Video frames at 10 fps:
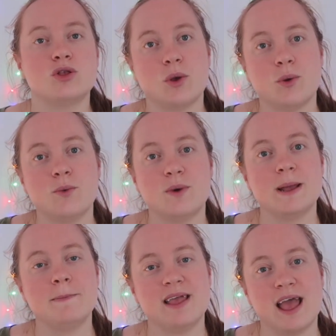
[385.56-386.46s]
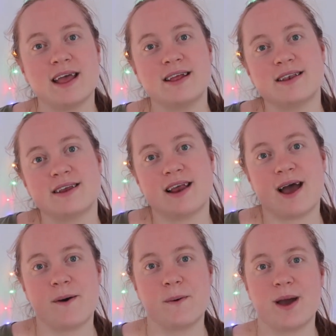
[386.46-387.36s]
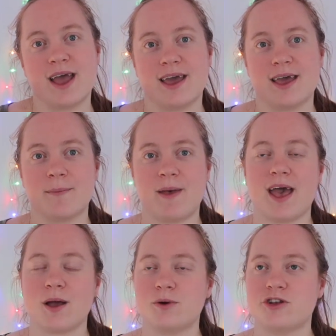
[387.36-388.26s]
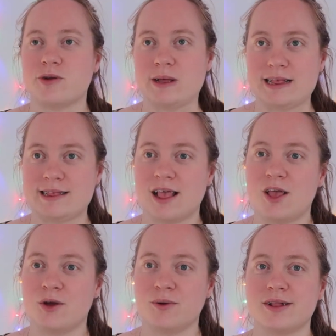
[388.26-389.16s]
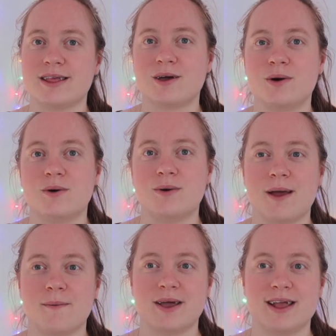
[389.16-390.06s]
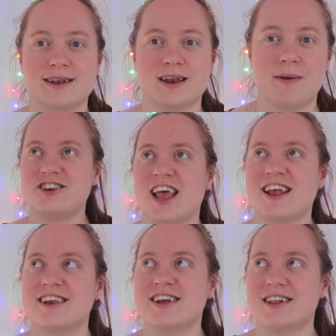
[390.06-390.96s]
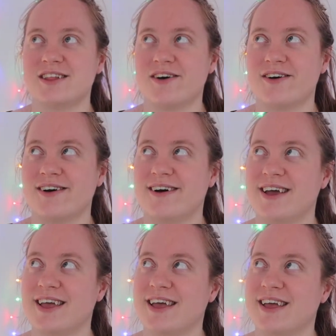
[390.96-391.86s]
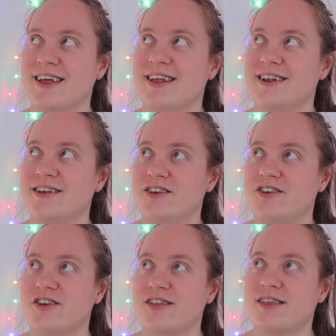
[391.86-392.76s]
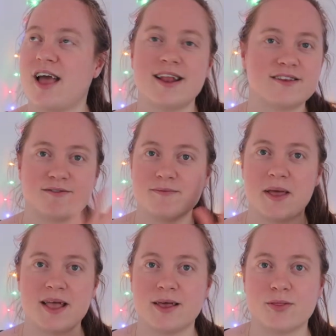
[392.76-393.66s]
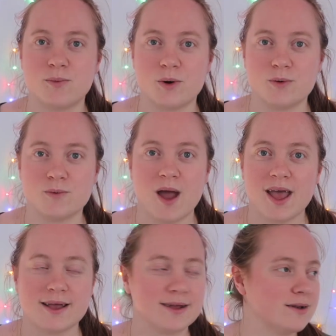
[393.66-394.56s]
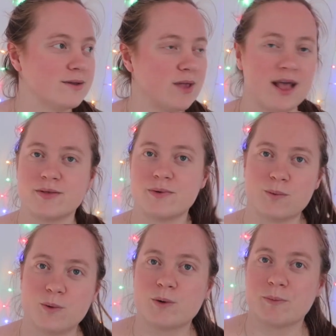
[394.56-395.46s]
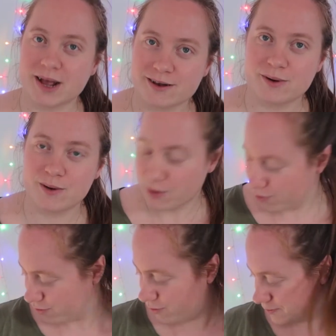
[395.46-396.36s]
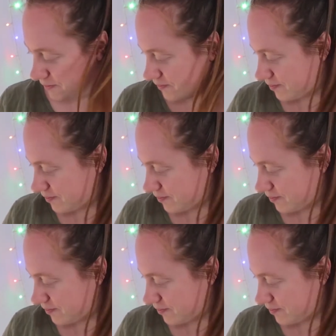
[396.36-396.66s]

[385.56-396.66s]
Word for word: So we meandered our way back, which was really cool and we ended up chatting a lot and just kind of making the world right and as we walked back to our hostel.